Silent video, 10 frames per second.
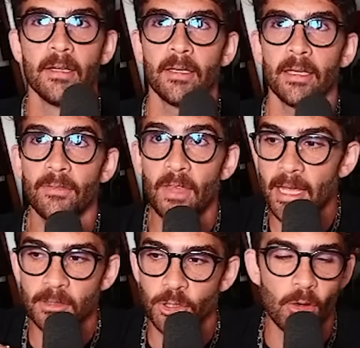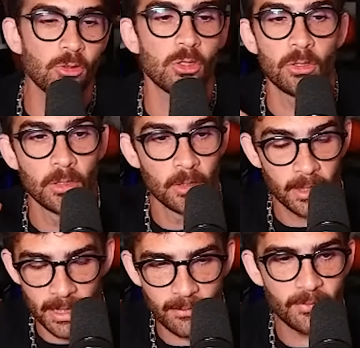If they had chosen,
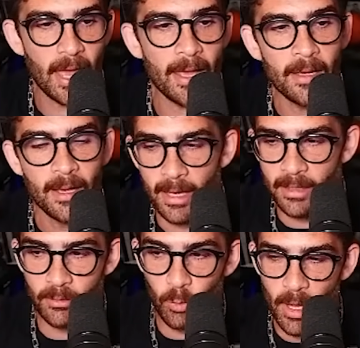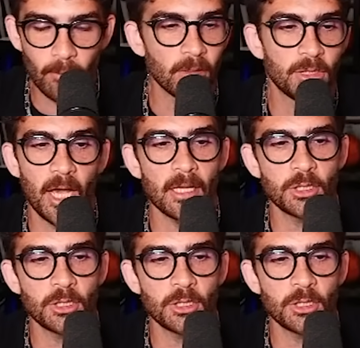if they had went with Josh